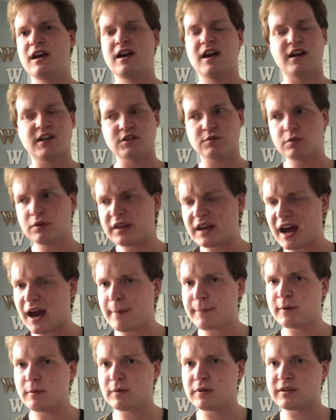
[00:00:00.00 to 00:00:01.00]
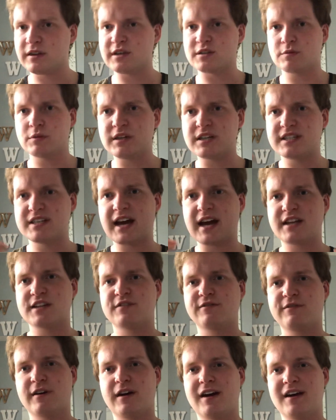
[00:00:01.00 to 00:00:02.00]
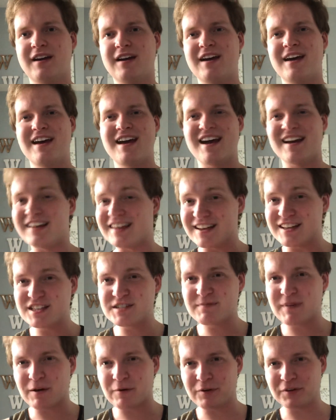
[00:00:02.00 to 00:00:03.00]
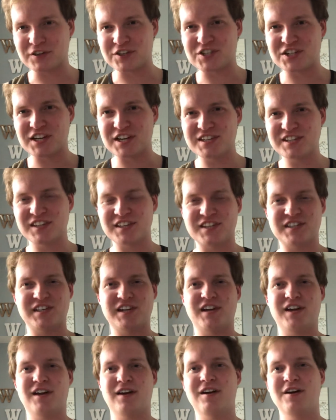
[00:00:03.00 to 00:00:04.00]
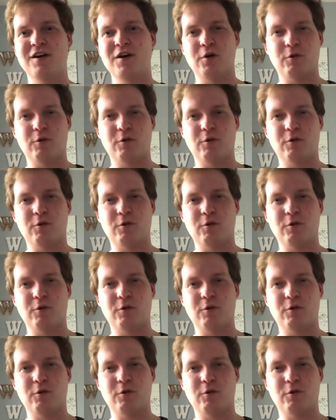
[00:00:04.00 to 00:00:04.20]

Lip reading: And he's really happy with it, he's really satisfied, and he ends by really cheesily saying,